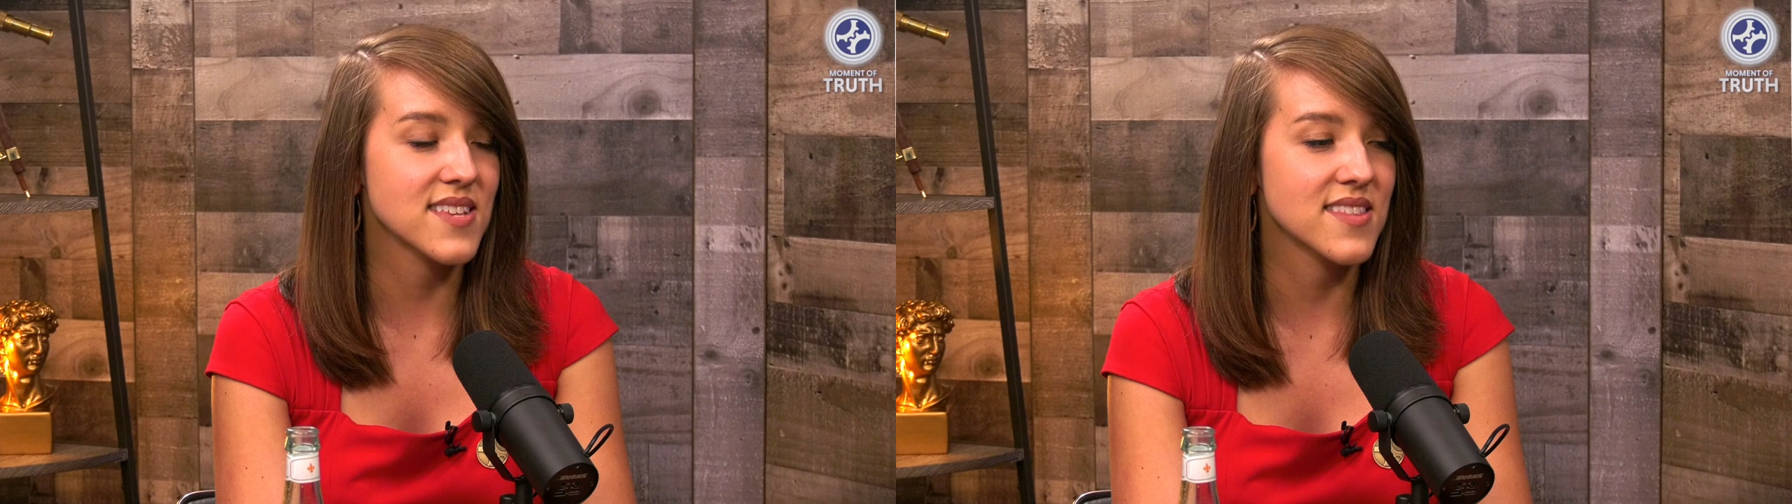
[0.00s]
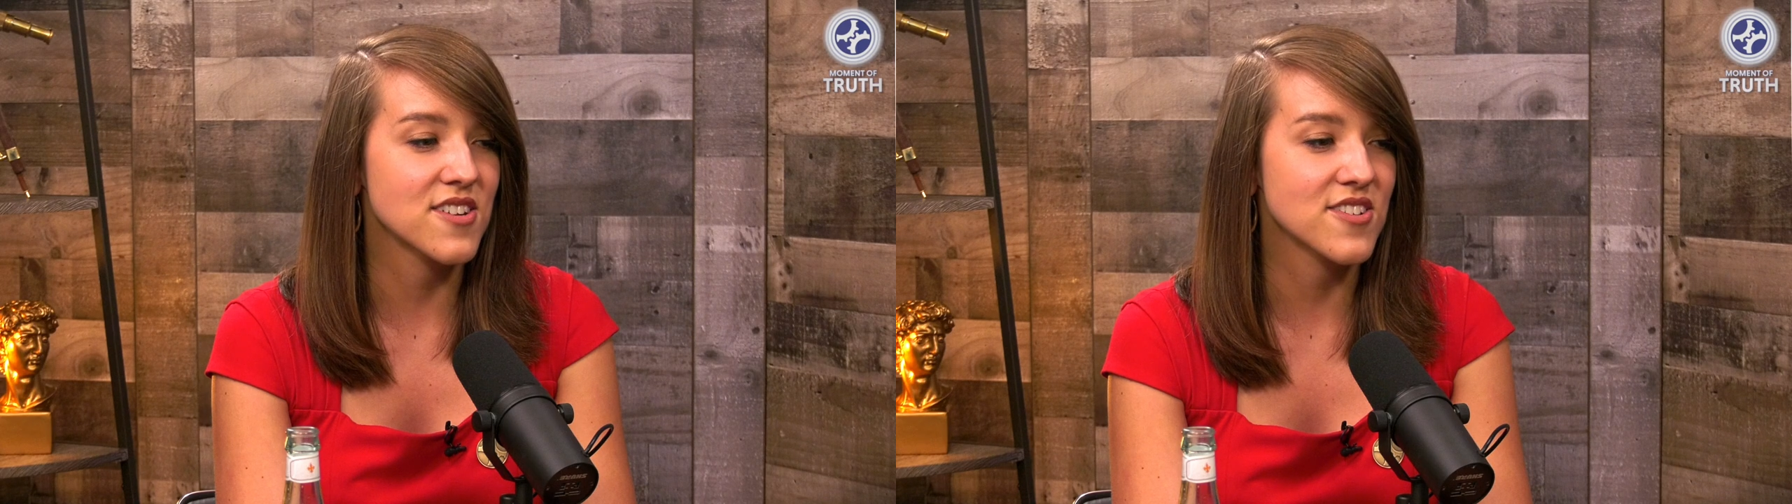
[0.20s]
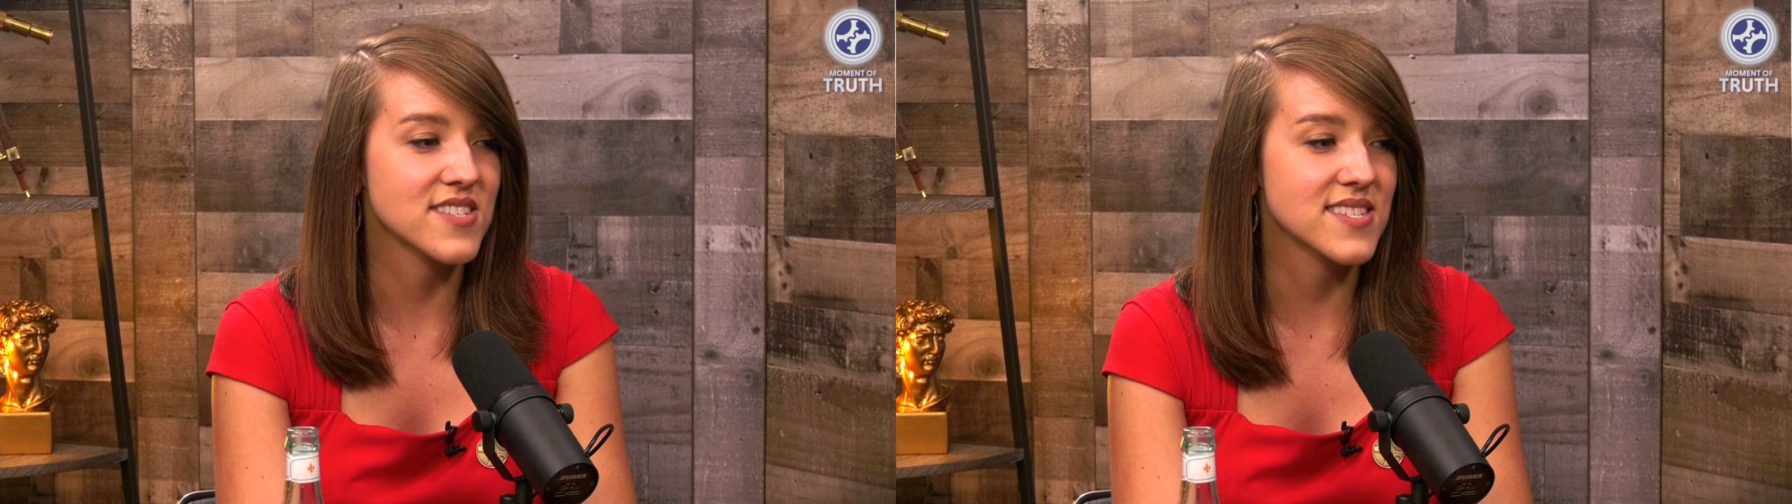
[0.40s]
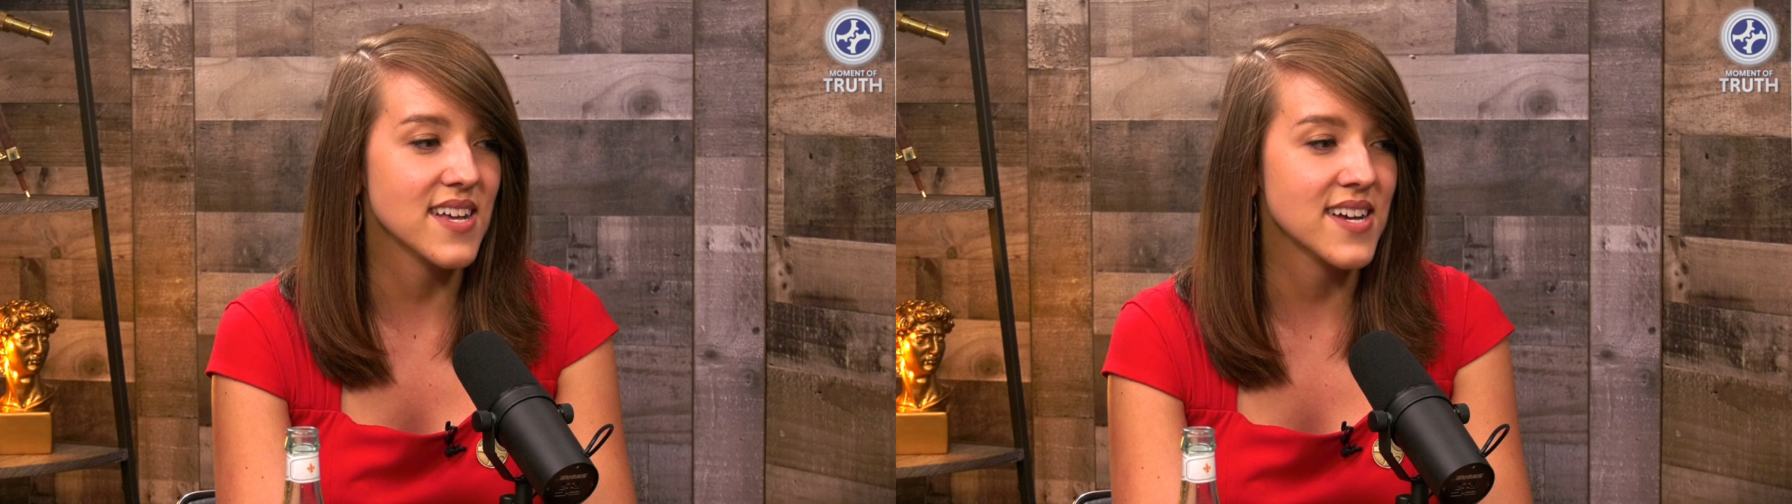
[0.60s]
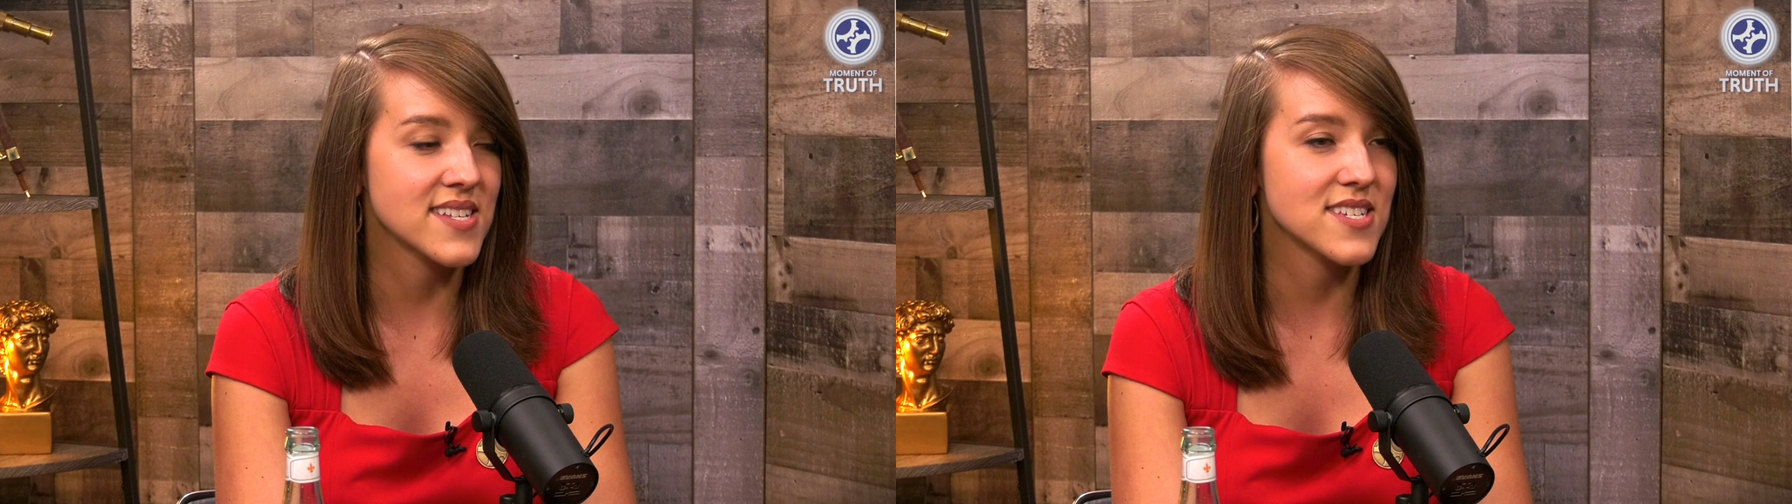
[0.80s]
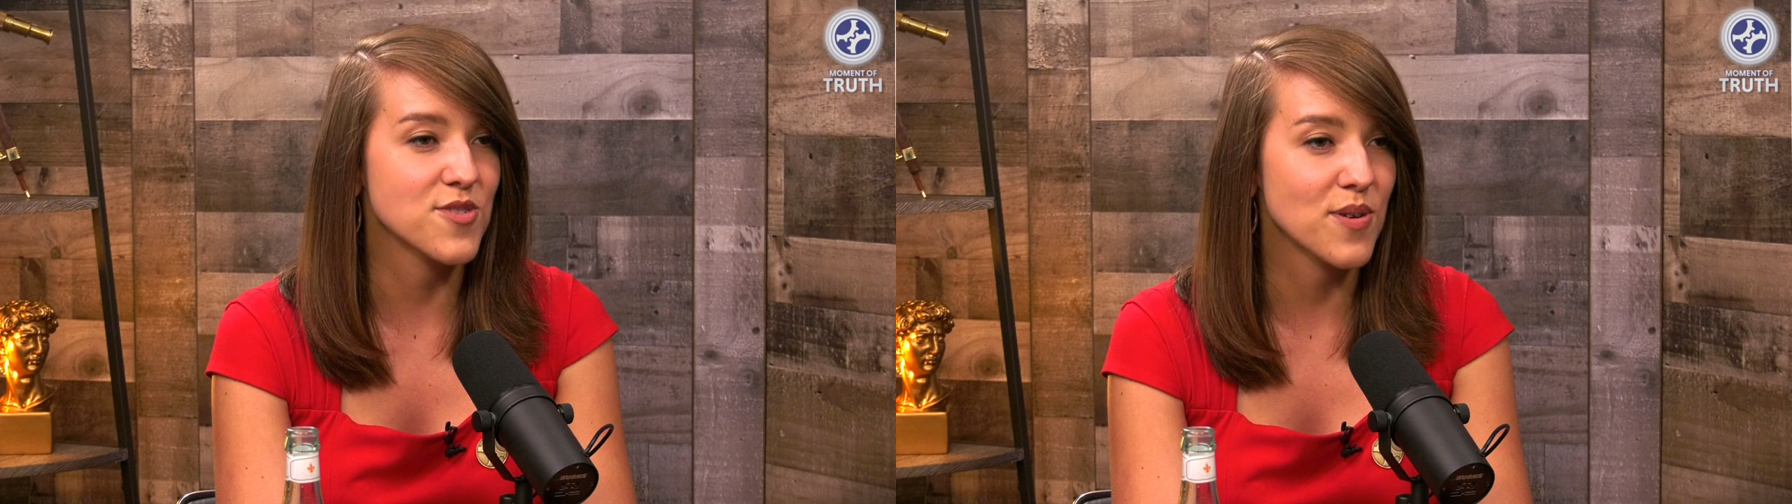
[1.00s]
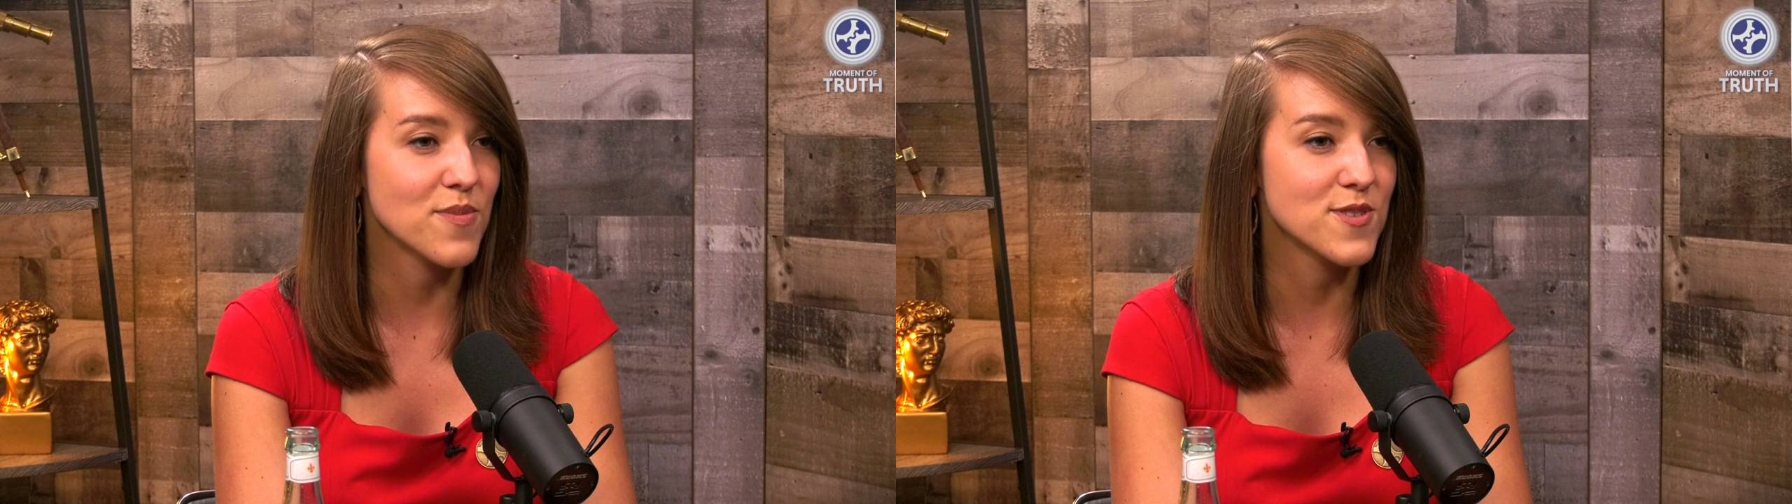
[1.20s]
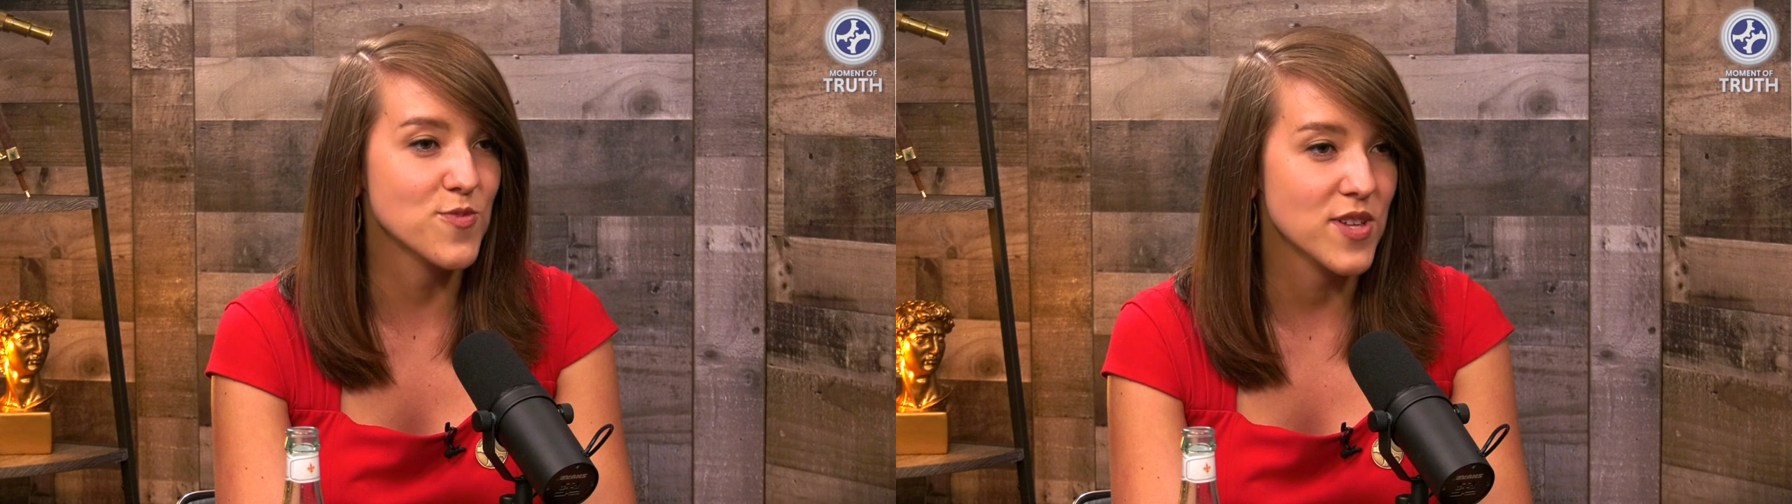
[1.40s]
and then our society
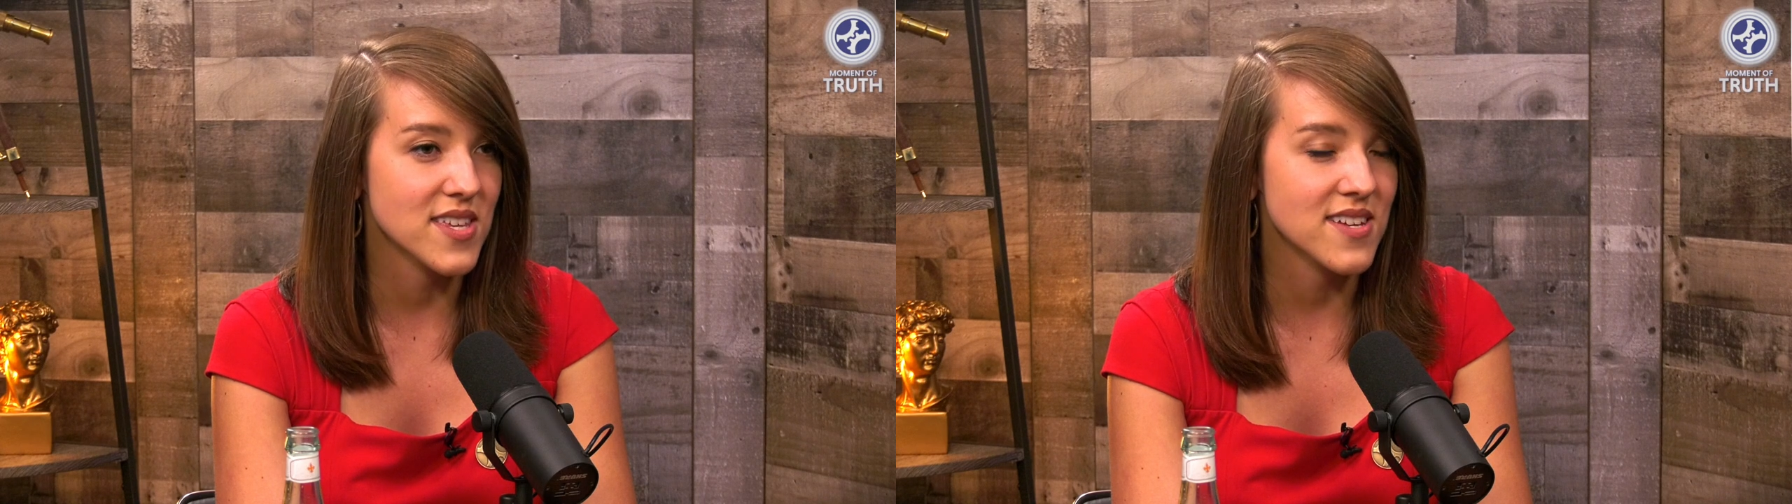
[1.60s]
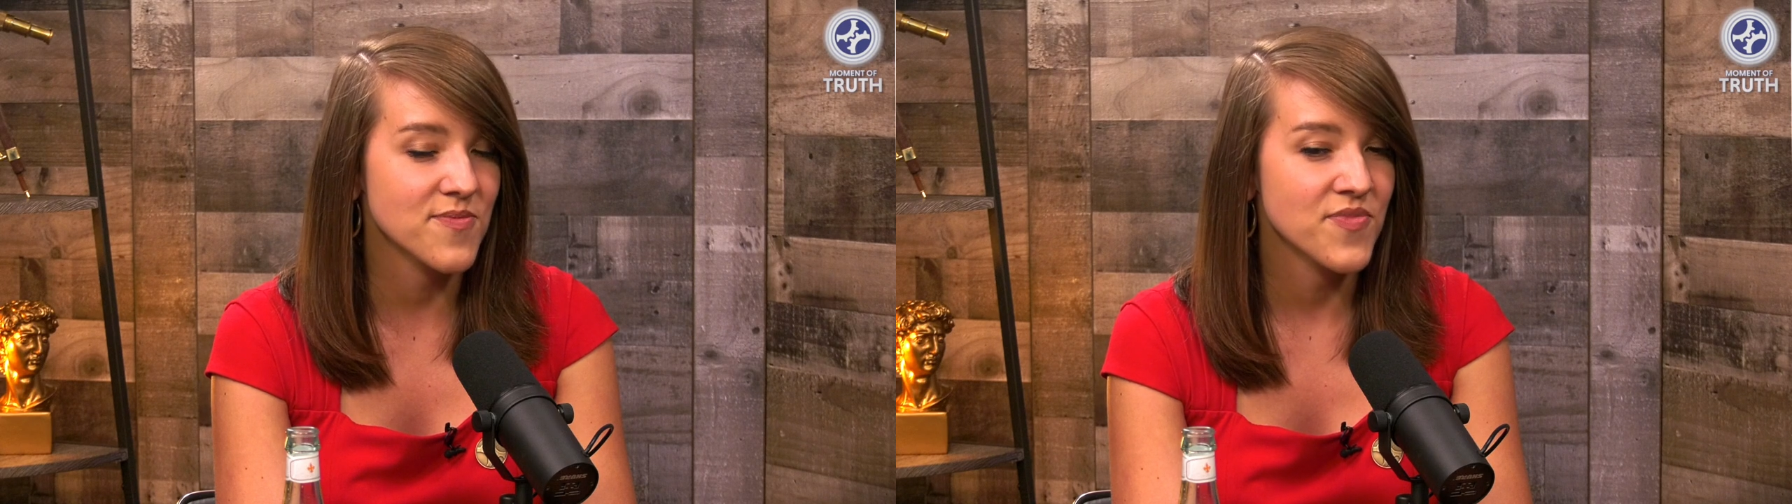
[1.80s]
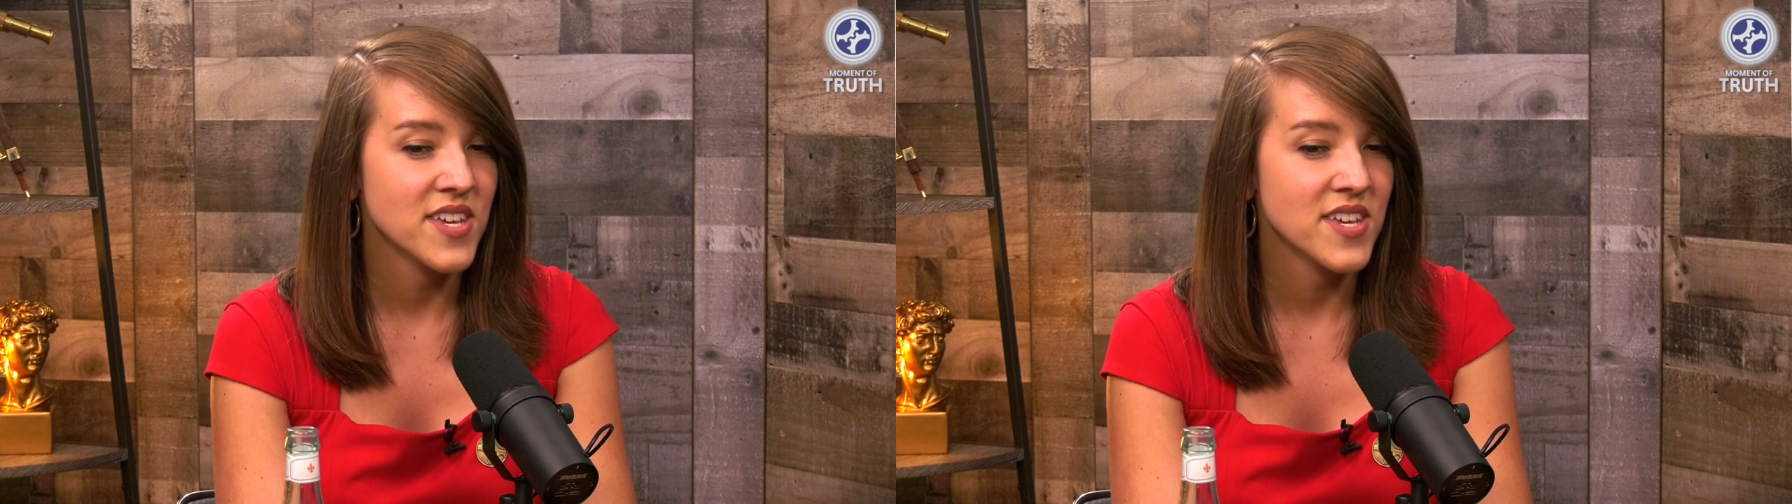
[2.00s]
crumbles with it.